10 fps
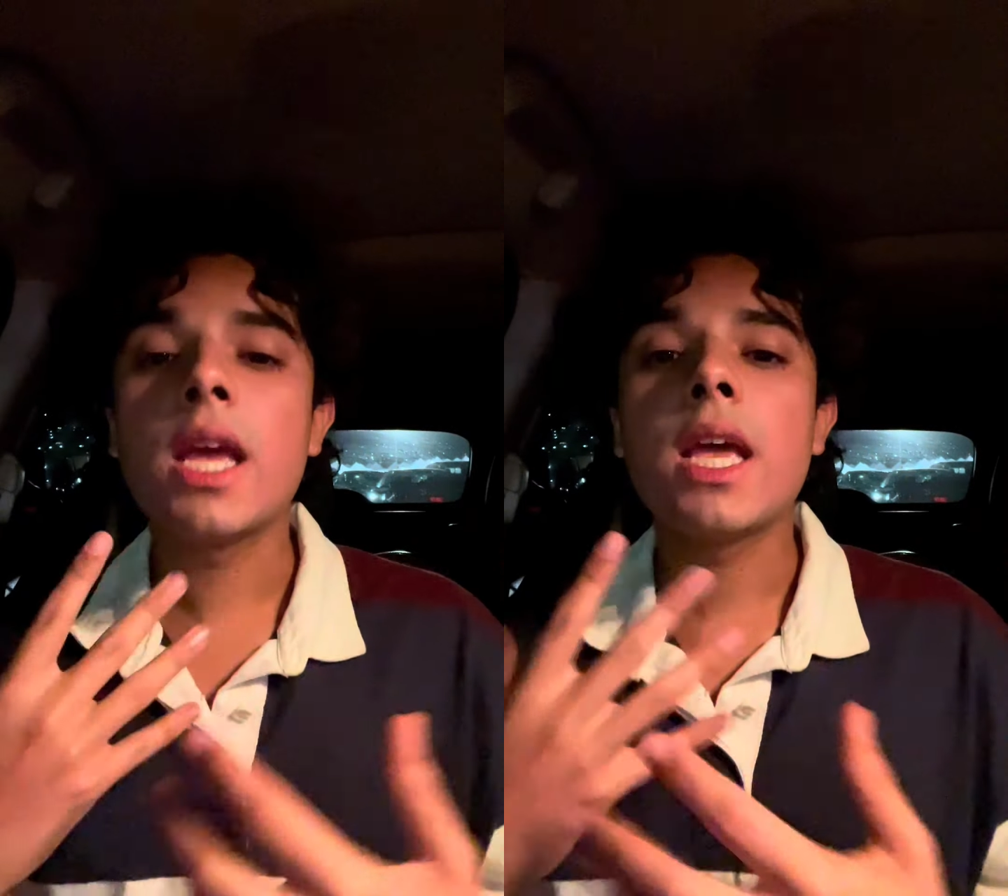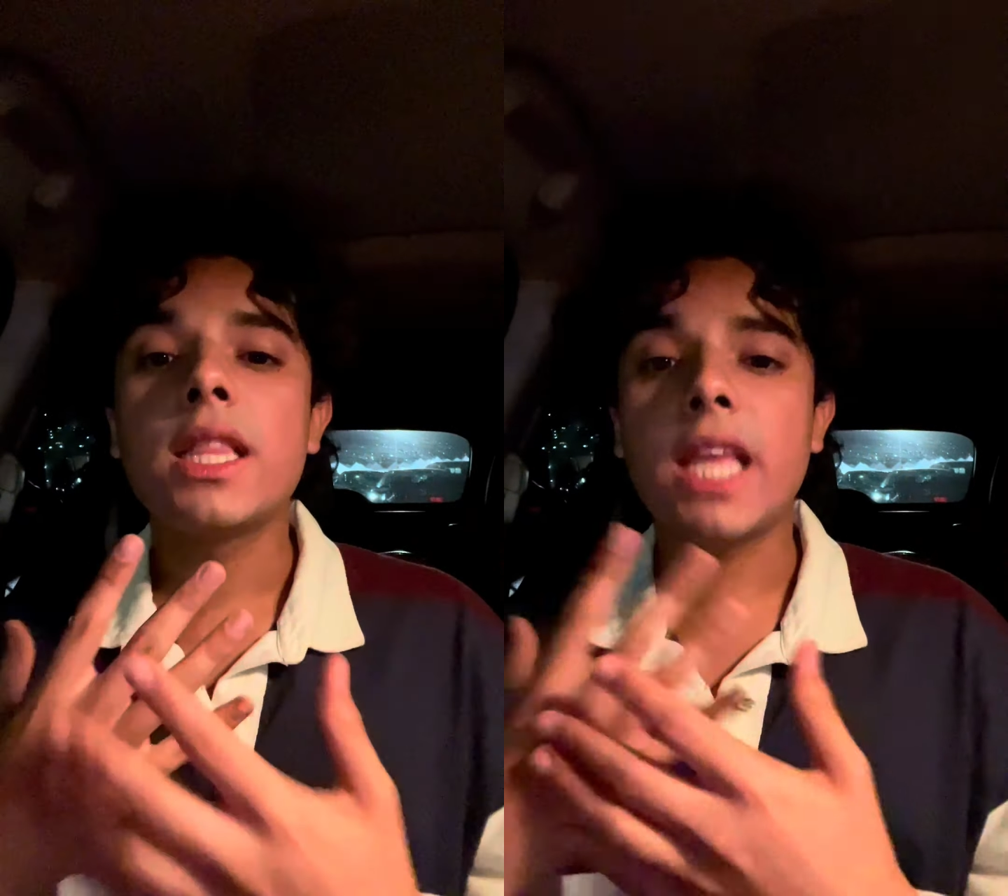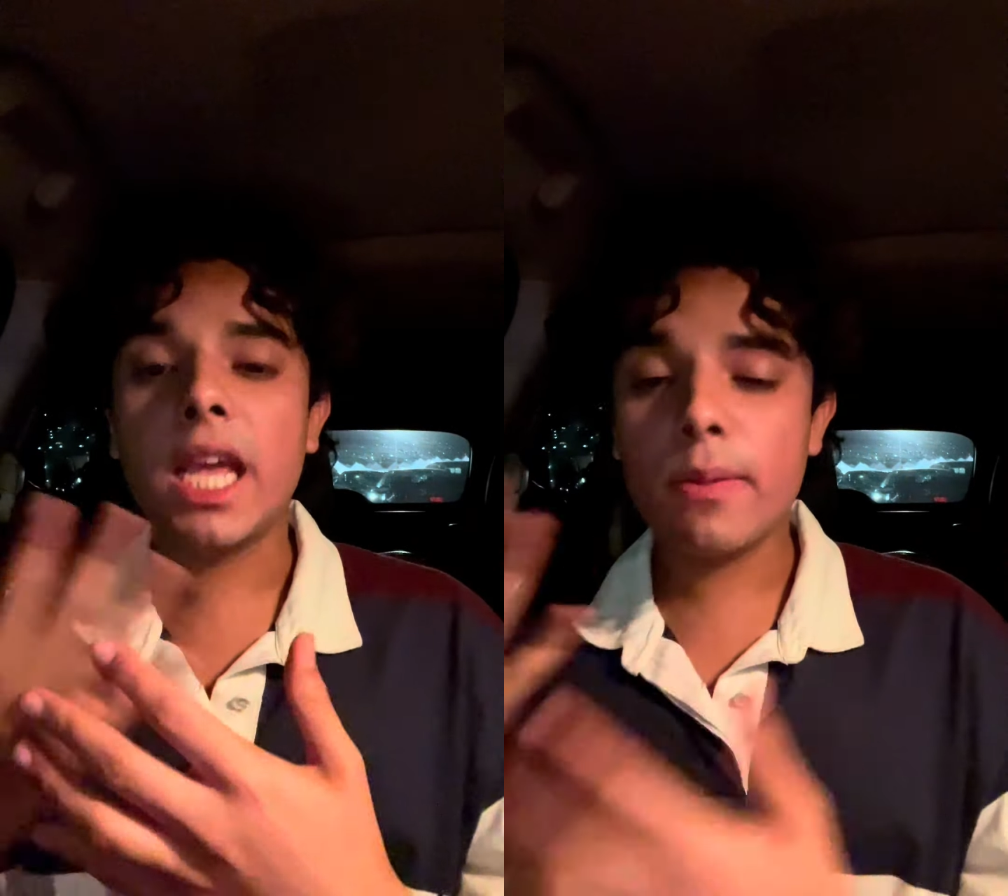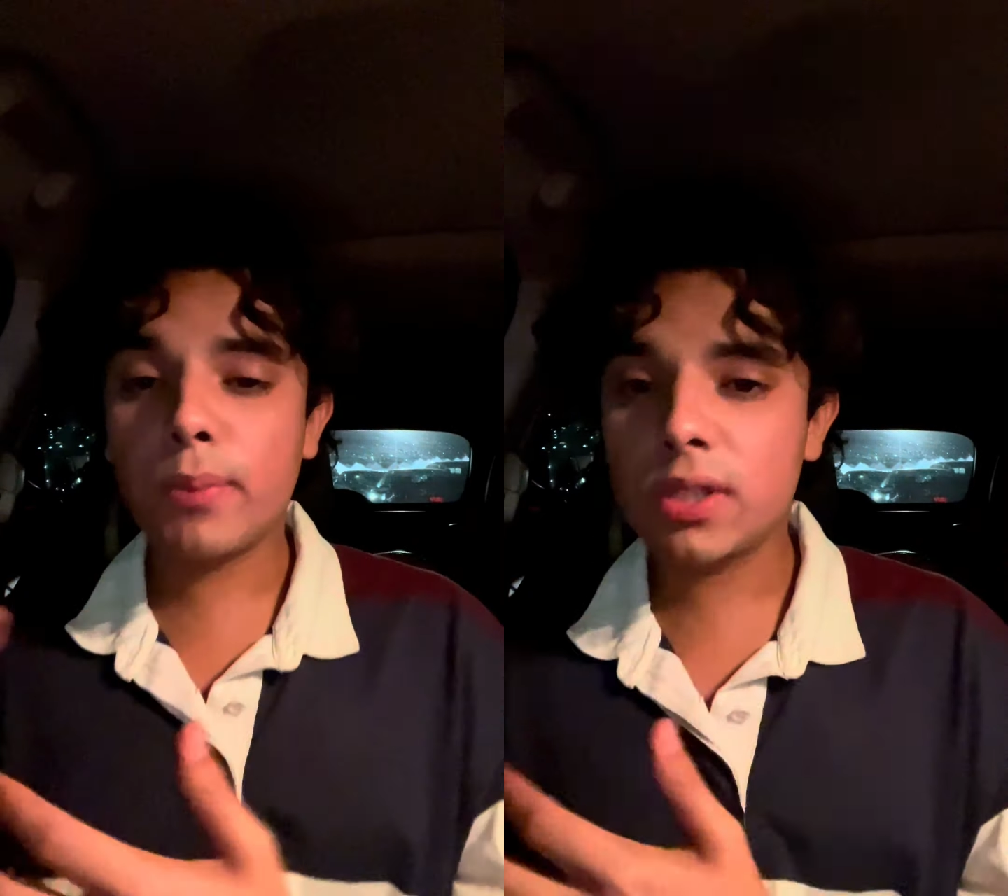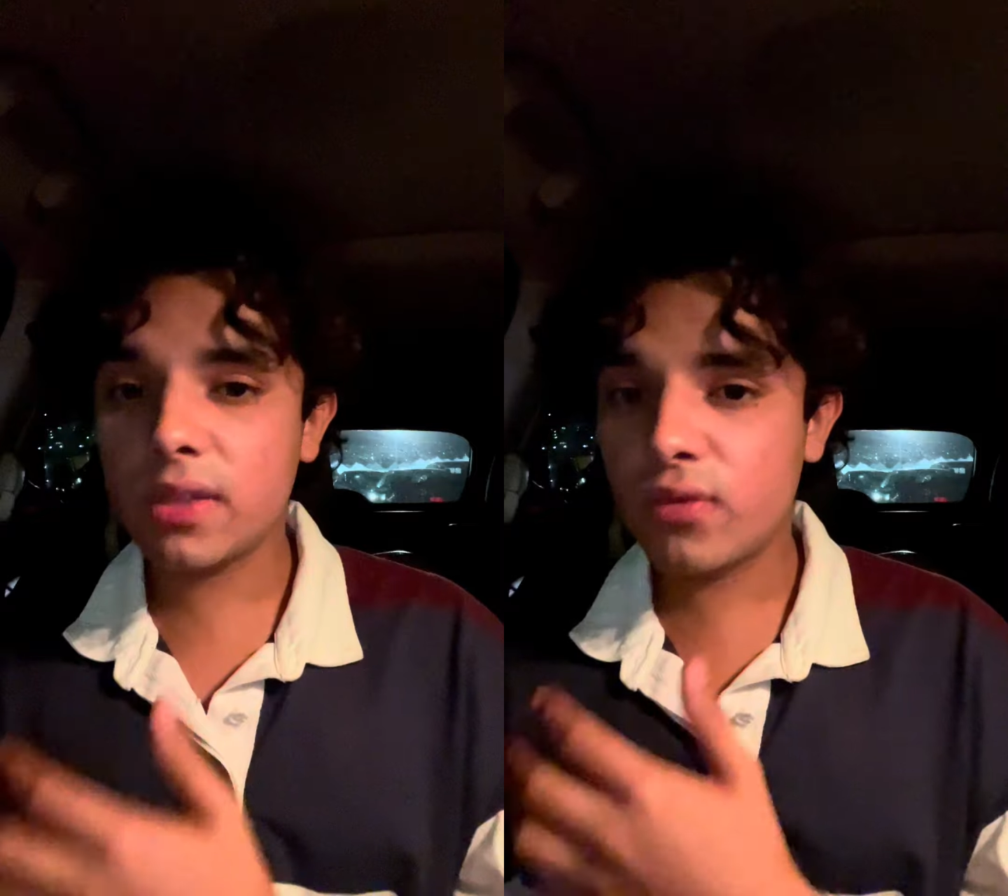the
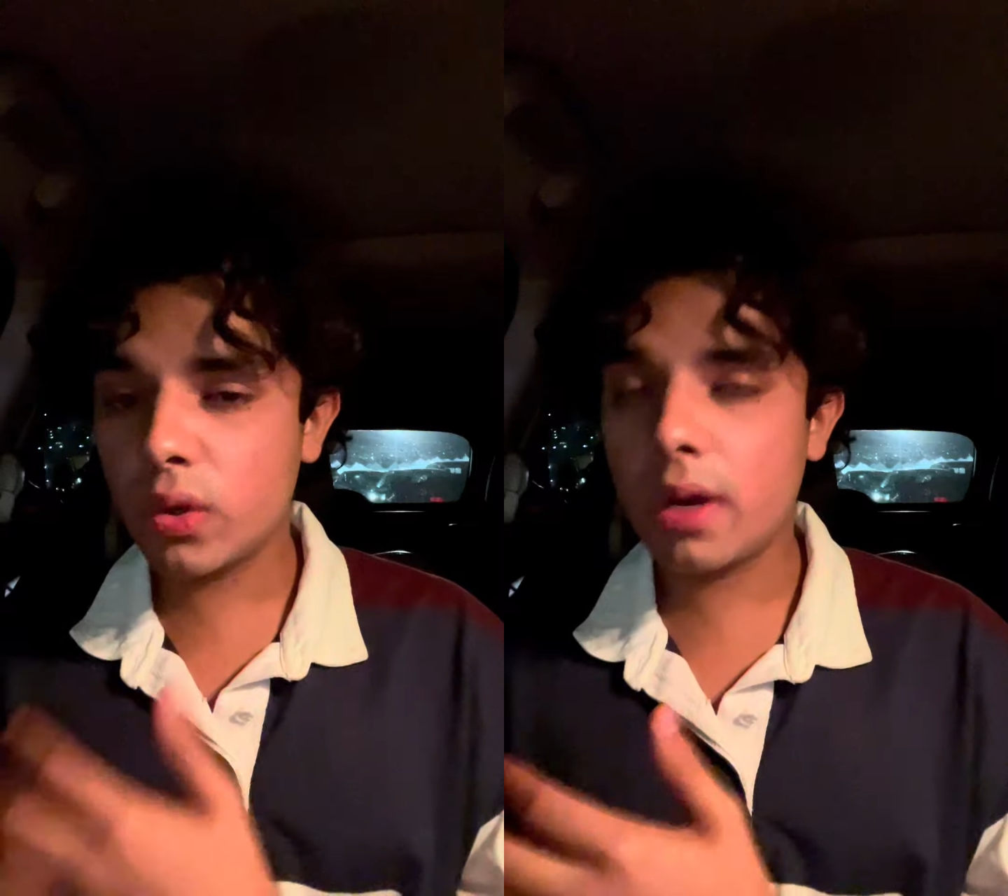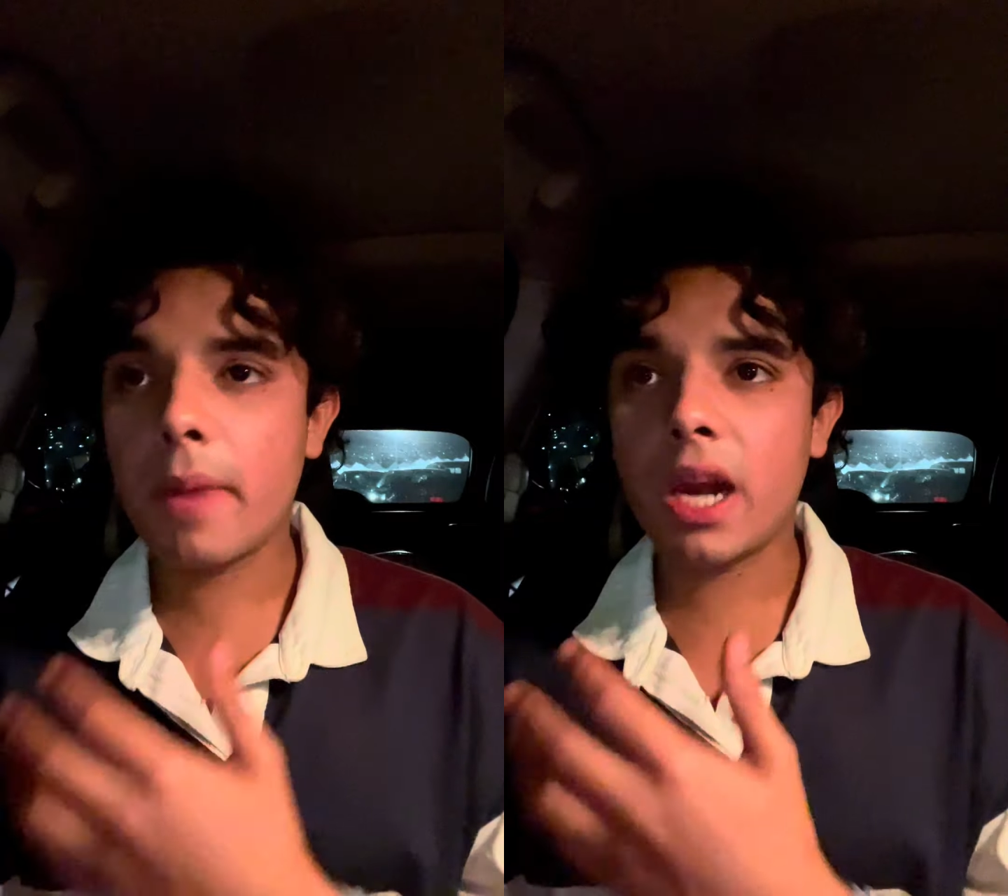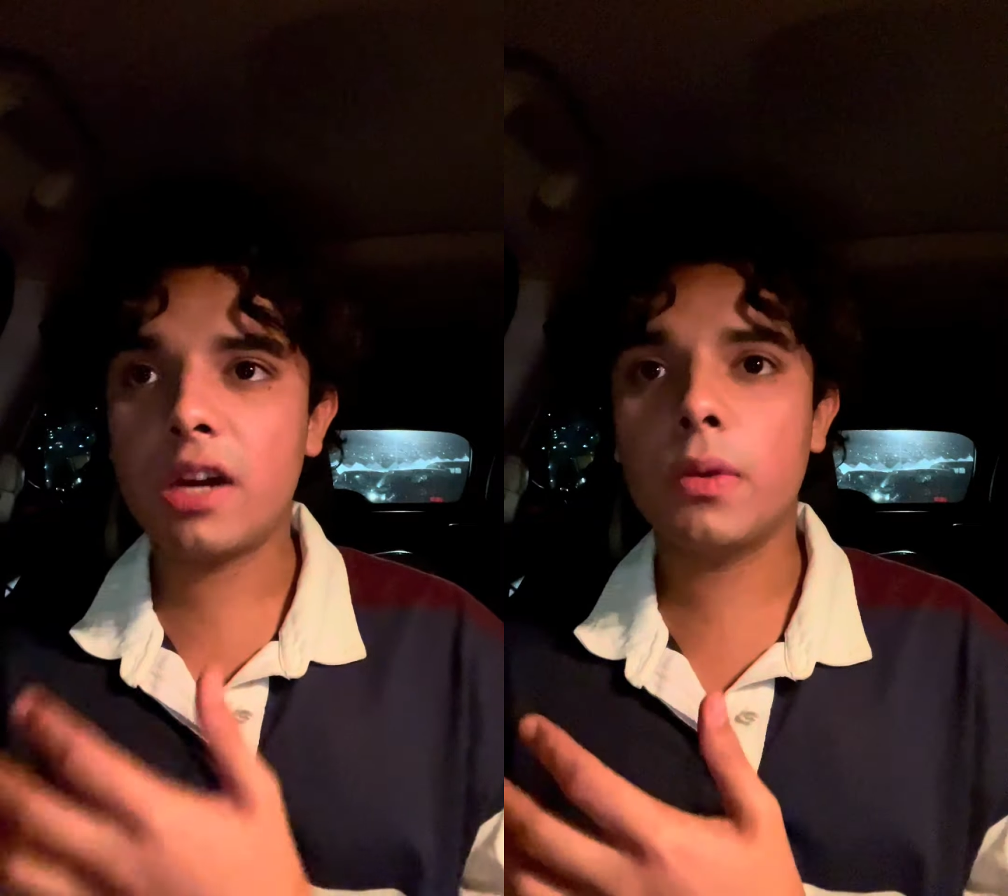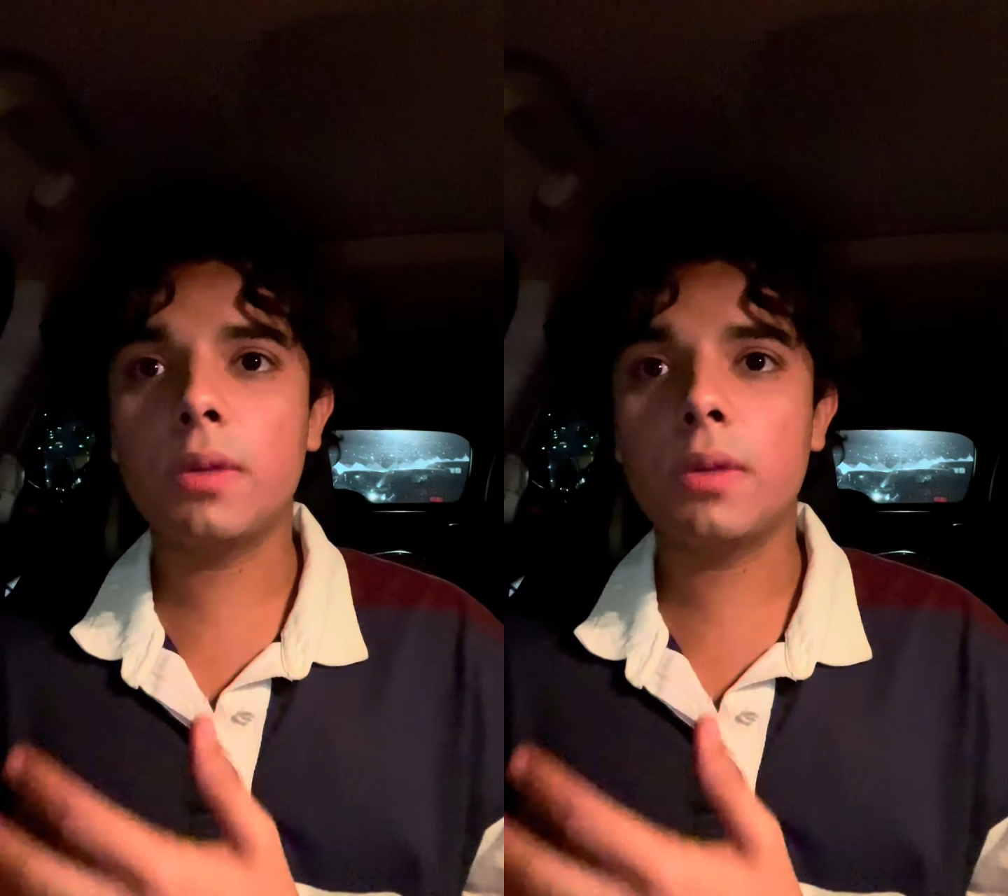imports of wood variable,